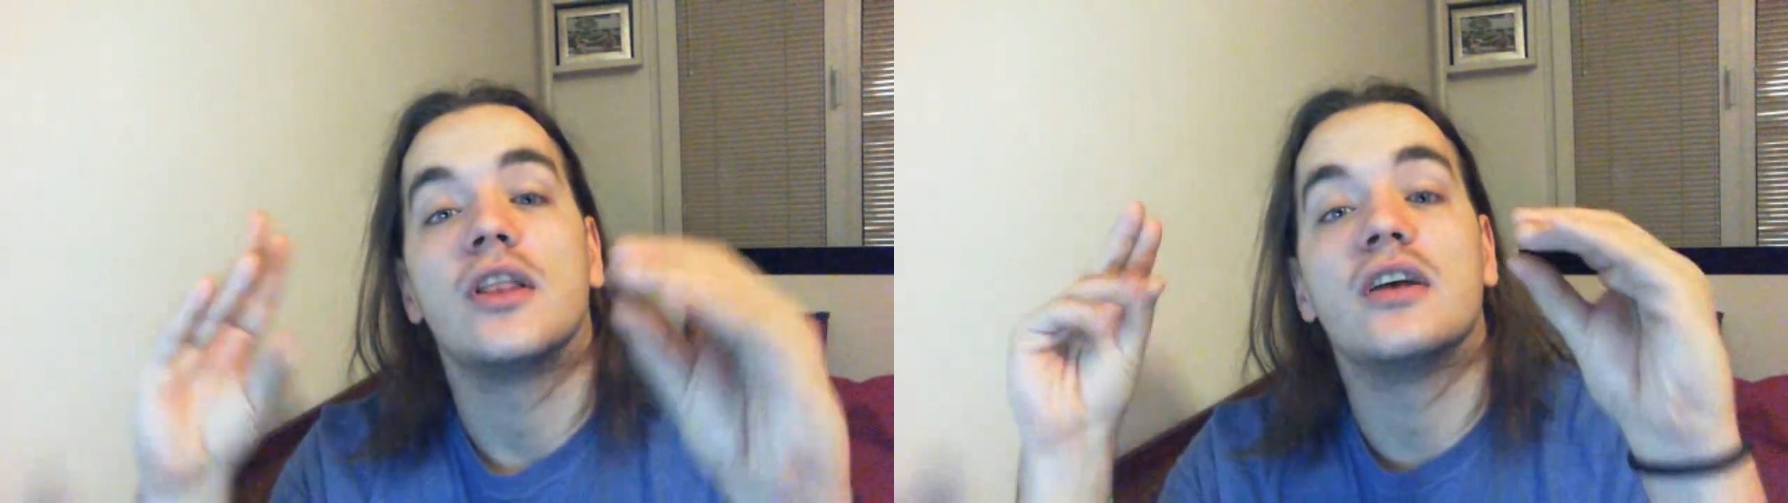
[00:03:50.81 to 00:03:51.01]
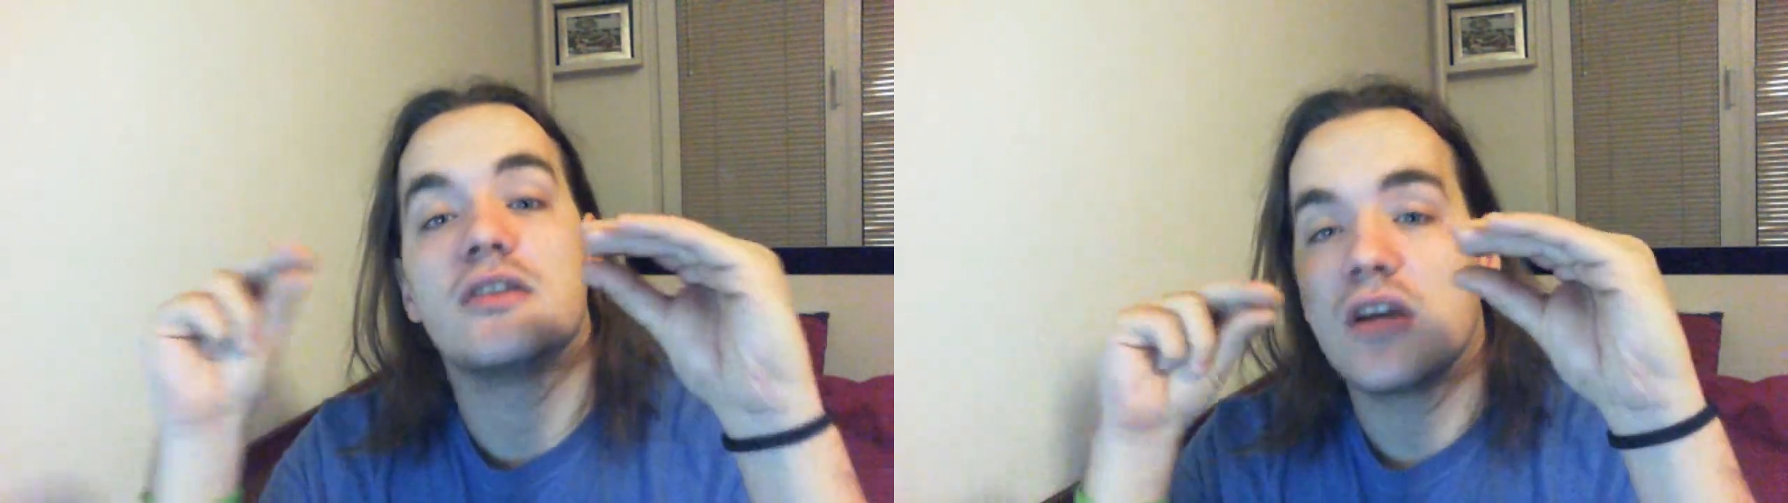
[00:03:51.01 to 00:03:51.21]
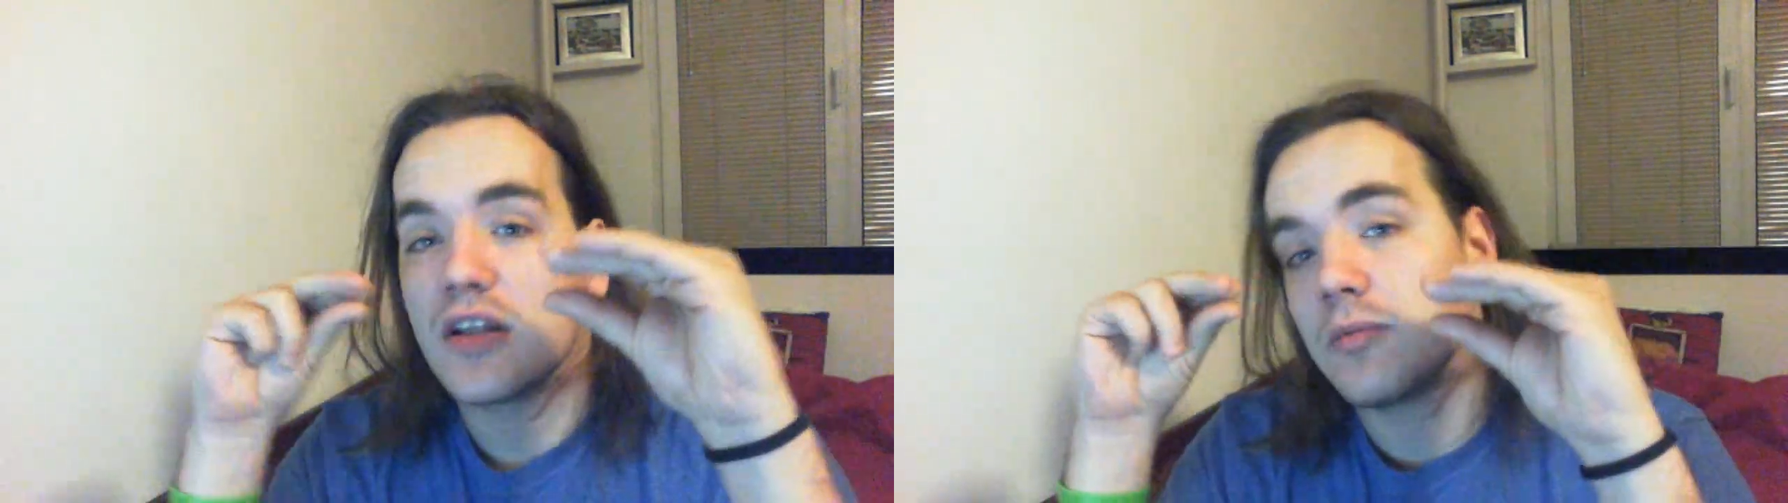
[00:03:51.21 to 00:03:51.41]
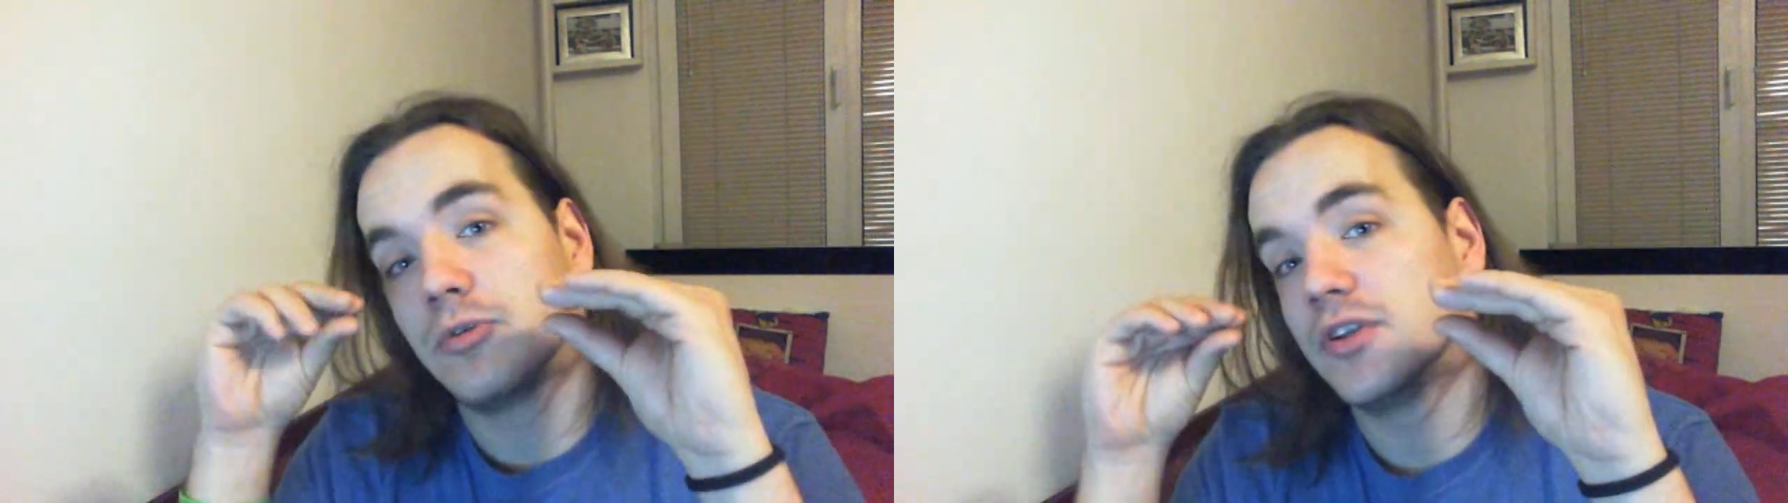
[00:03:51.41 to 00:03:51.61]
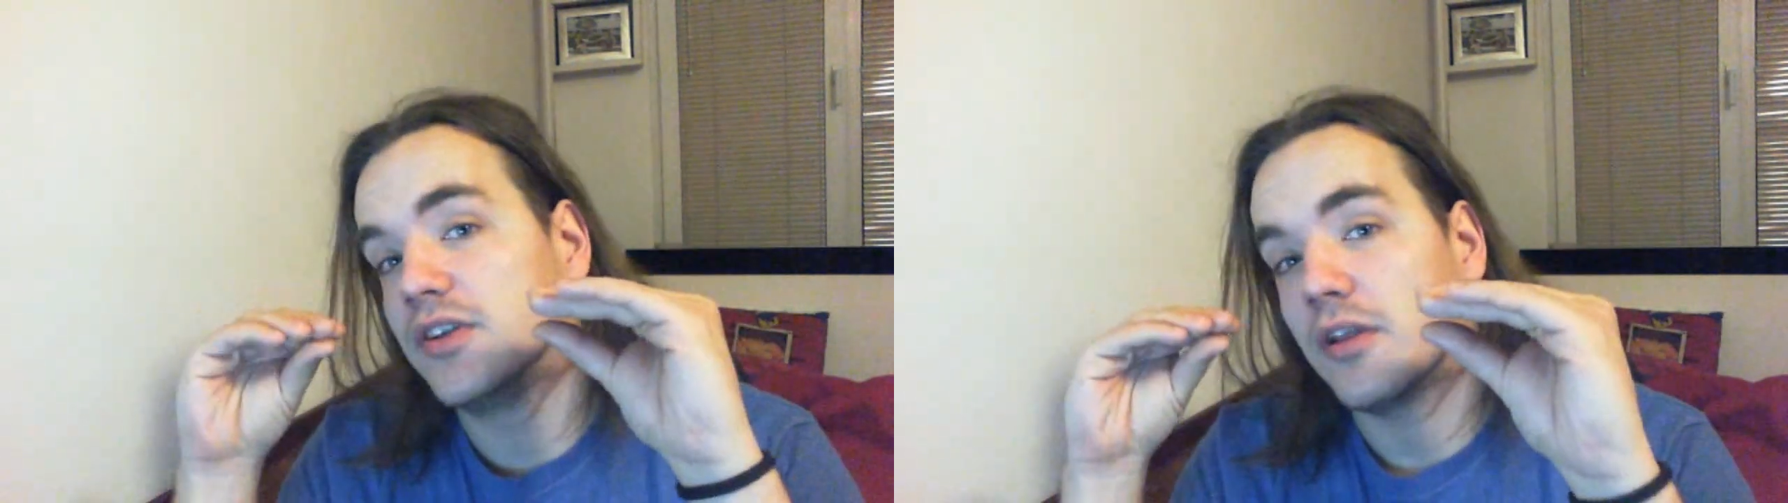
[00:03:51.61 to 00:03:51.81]
They tied up
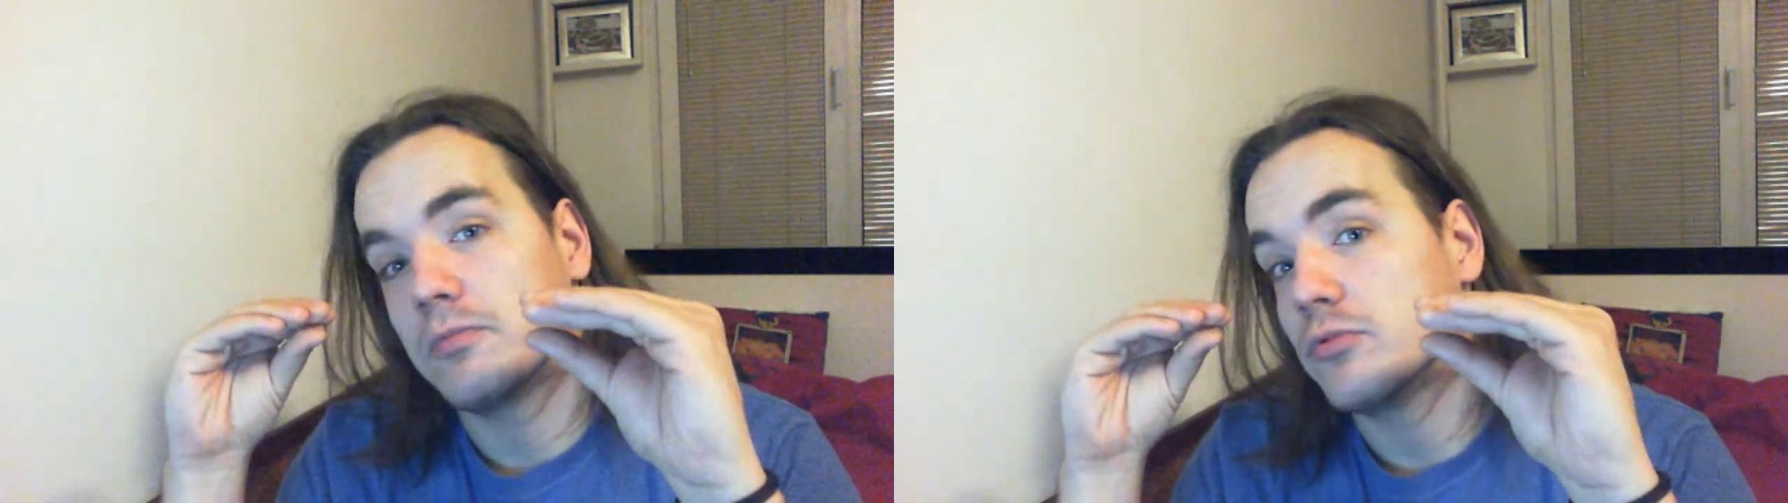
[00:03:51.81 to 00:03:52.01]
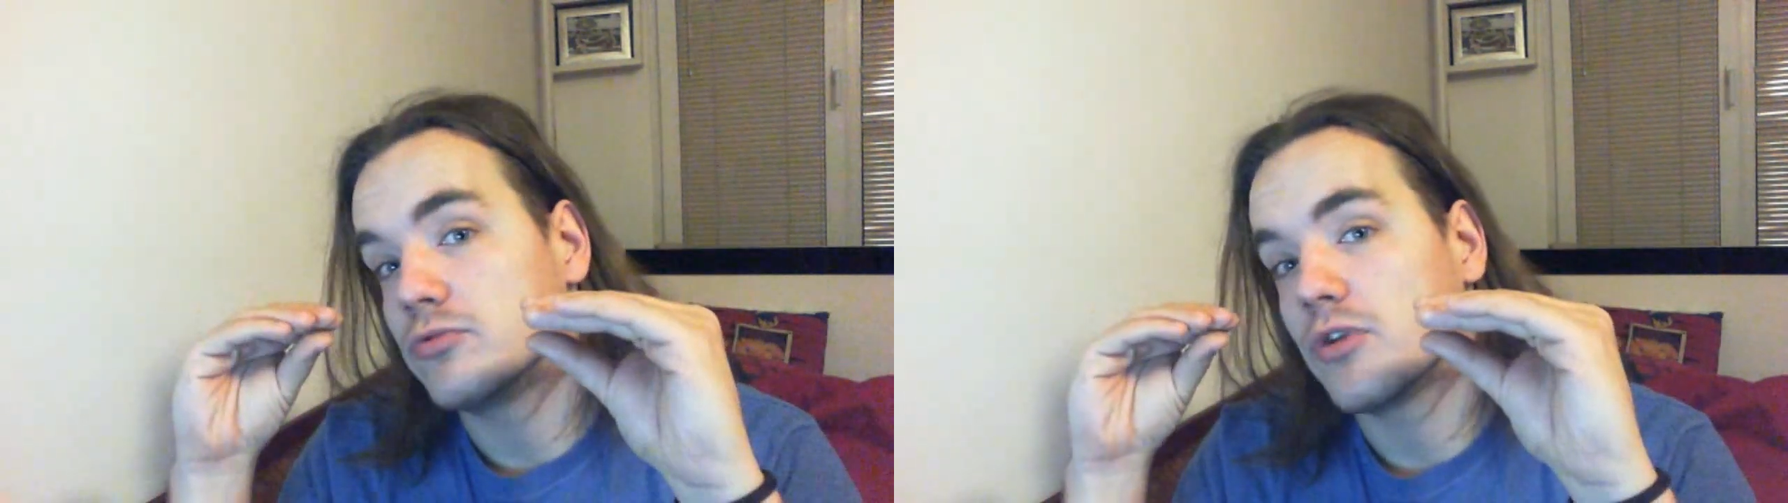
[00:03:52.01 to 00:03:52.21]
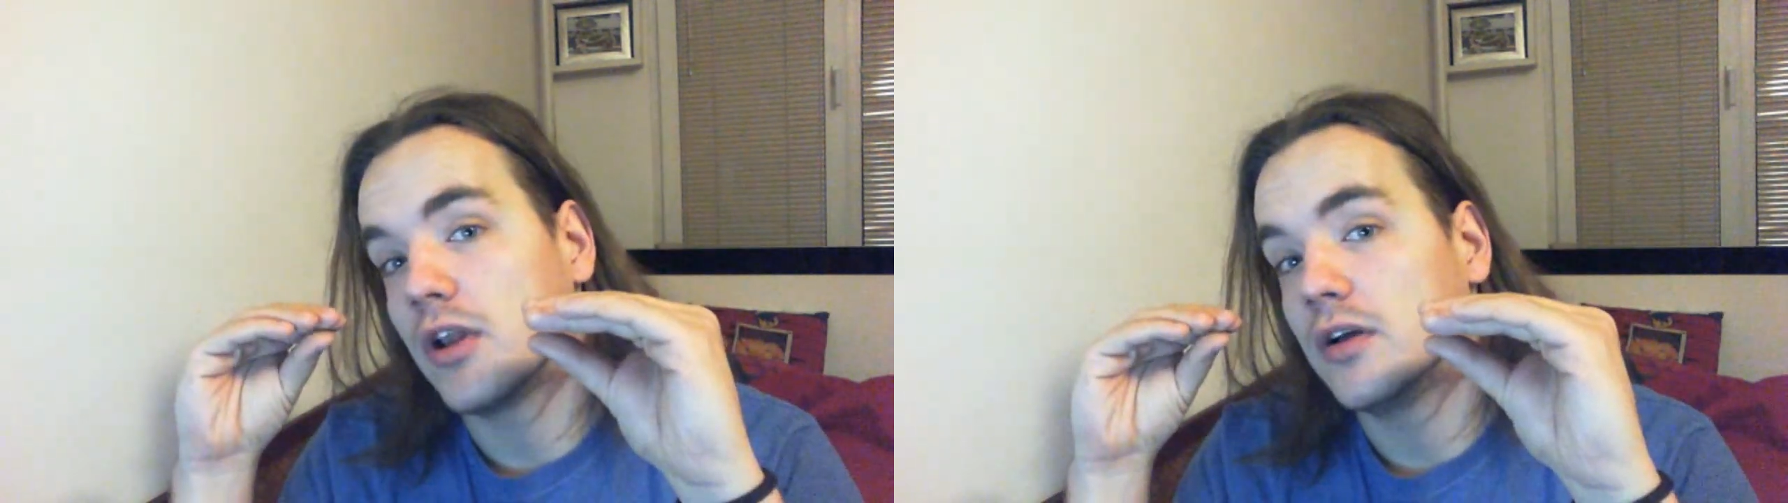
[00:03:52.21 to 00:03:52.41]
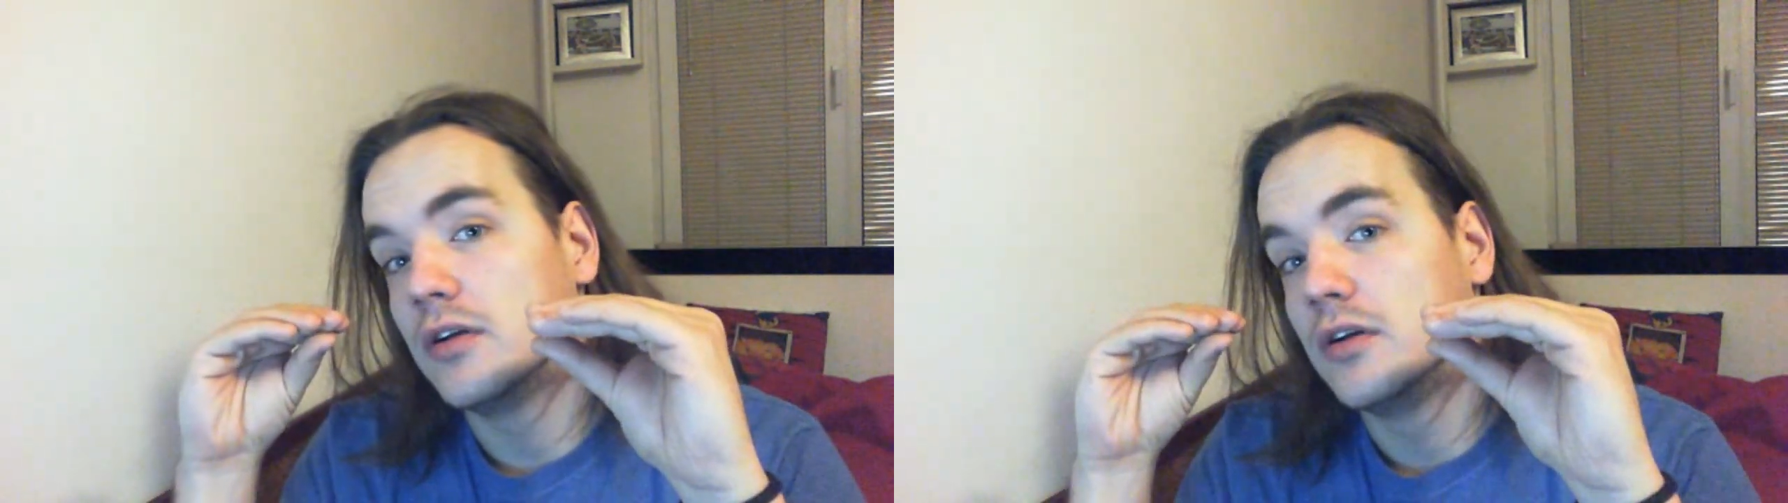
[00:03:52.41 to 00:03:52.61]
with the Deadpool trailer.